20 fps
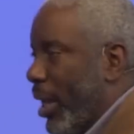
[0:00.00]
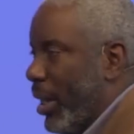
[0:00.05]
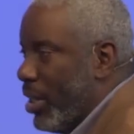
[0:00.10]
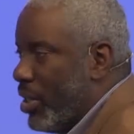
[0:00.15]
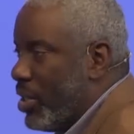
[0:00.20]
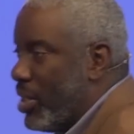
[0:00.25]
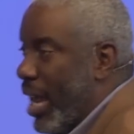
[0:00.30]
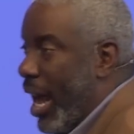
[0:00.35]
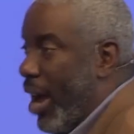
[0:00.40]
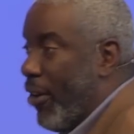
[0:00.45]
in
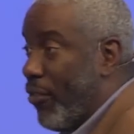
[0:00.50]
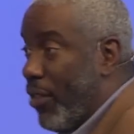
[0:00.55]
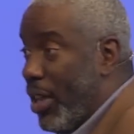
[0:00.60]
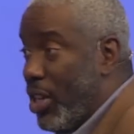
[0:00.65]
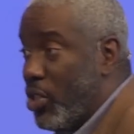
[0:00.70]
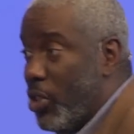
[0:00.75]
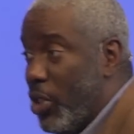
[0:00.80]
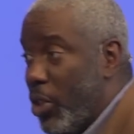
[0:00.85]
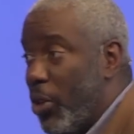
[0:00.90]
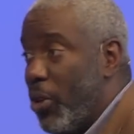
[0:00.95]
the
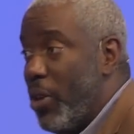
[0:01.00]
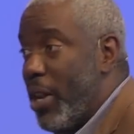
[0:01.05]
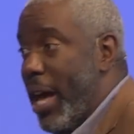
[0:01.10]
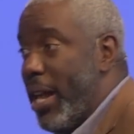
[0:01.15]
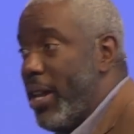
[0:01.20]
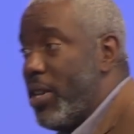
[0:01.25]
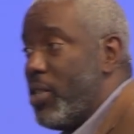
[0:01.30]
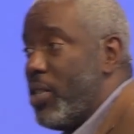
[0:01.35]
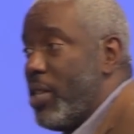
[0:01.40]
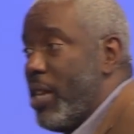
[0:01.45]
southeastern
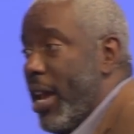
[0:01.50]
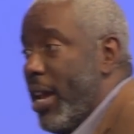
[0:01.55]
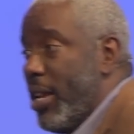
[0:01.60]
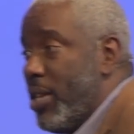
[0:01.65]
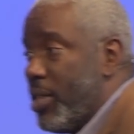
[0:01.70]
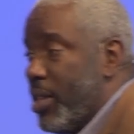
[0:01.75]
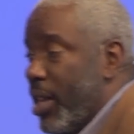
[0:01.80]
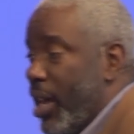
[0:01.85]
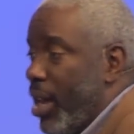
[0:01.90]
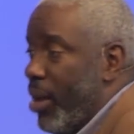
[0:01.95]
United
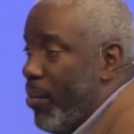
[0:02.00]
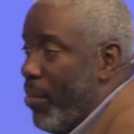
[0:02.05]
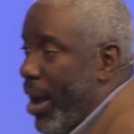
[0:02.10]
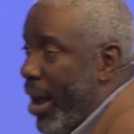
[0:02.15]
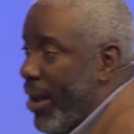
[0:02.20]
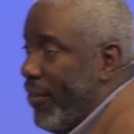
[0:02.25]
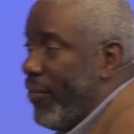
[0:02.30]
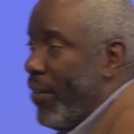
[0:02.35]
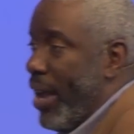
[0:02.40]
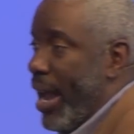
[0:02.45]
States,
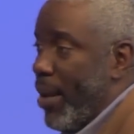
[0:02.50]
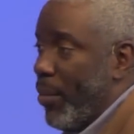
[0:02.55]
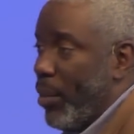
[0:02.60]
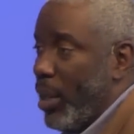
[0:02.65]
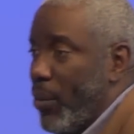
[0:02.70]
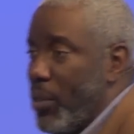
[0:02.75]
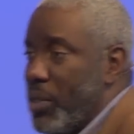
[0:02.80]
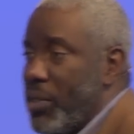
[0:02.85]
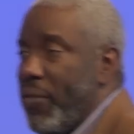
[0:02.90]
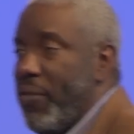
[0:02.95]
my
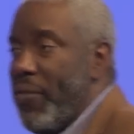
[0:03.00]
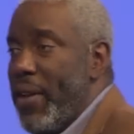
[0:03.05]
family was a